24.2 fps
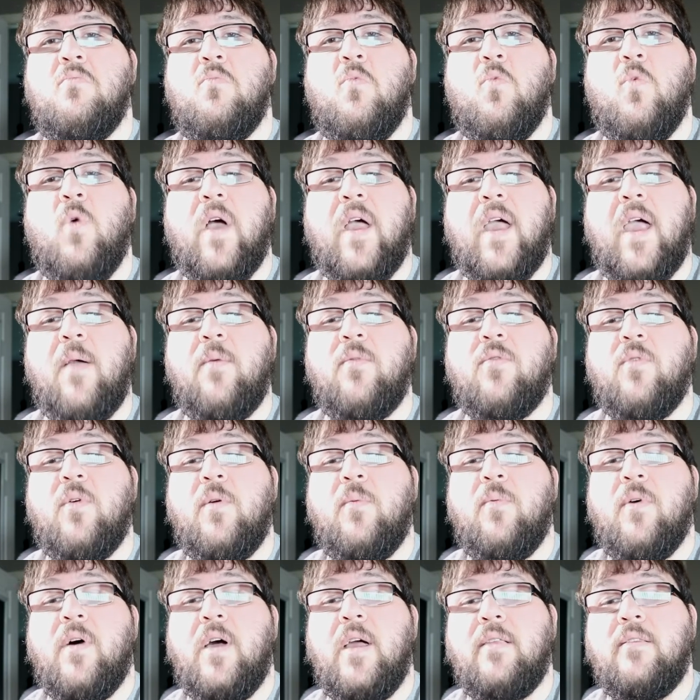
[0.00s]
what games we
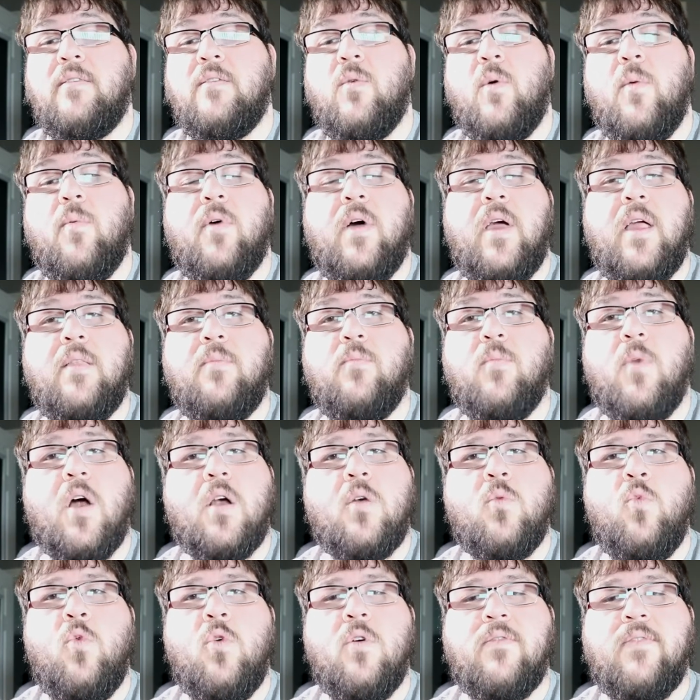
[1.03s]
played. So we played
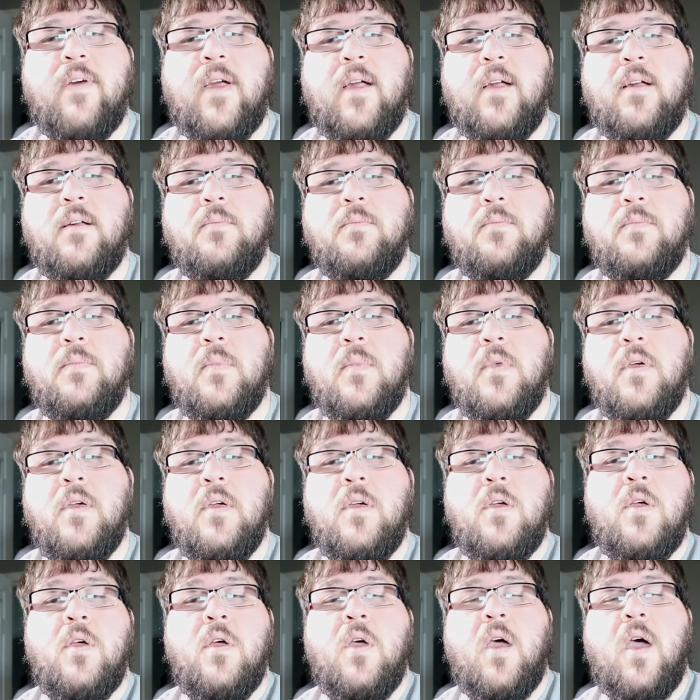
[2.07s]
Modern Warfare,
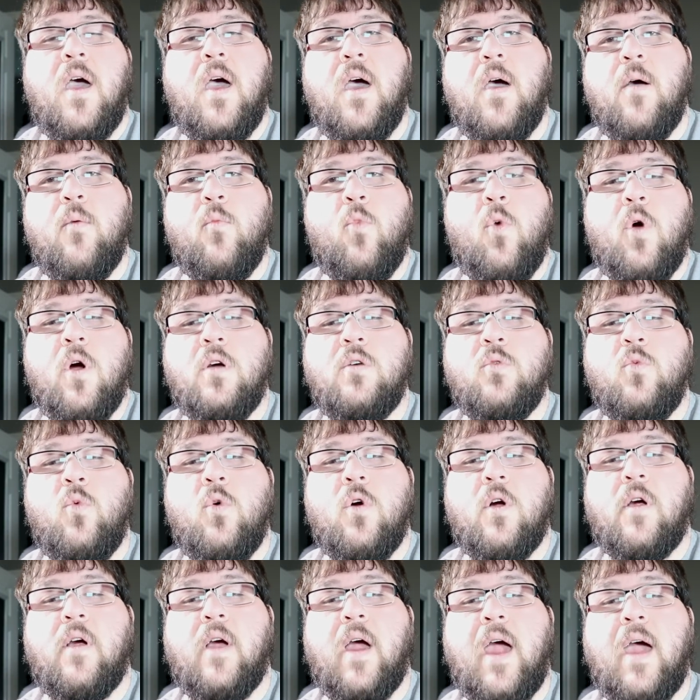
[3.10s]
World of
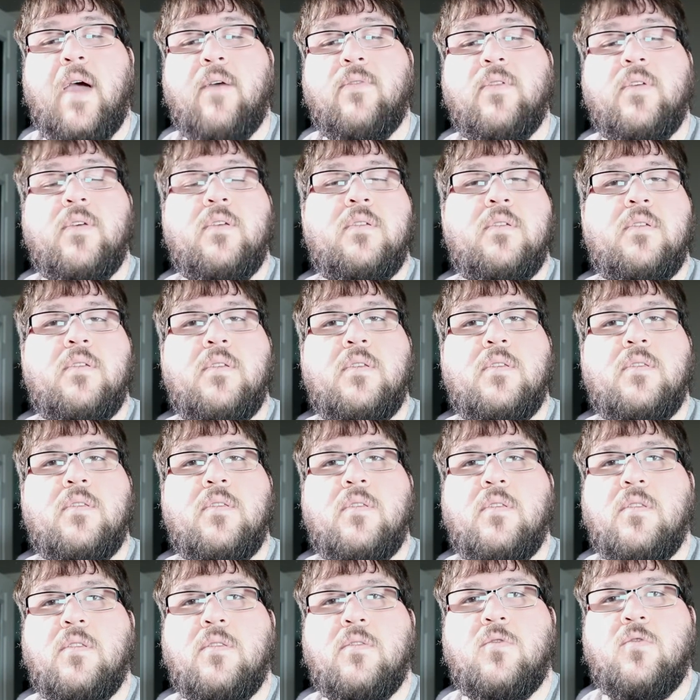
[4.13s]
Warcraft,
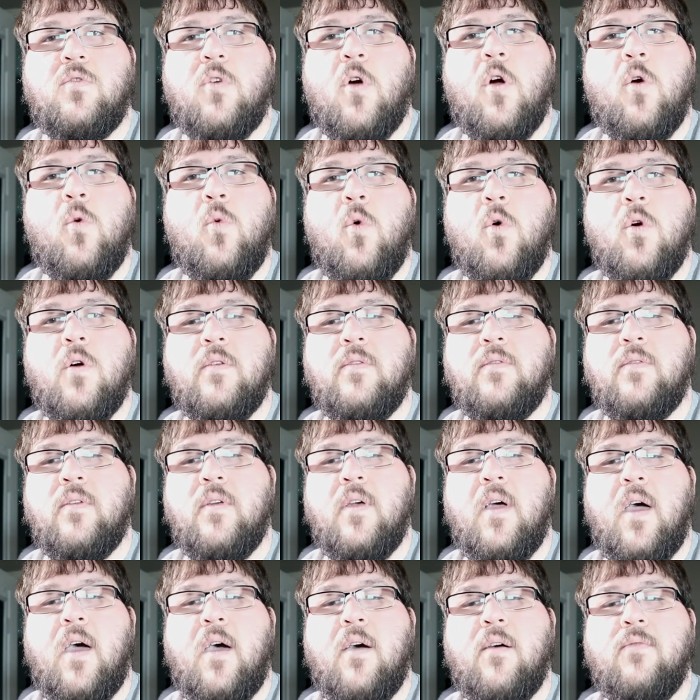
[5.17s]
Star Wars
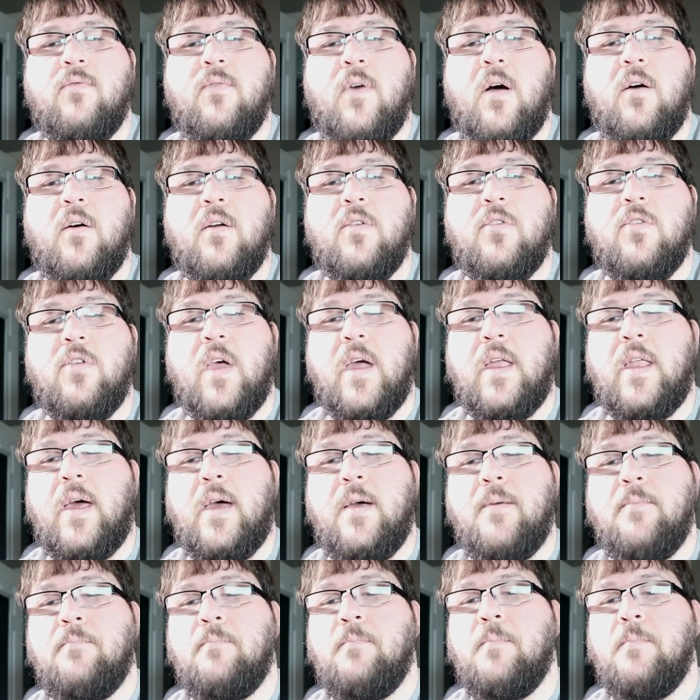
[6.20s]
Fallen Jedi,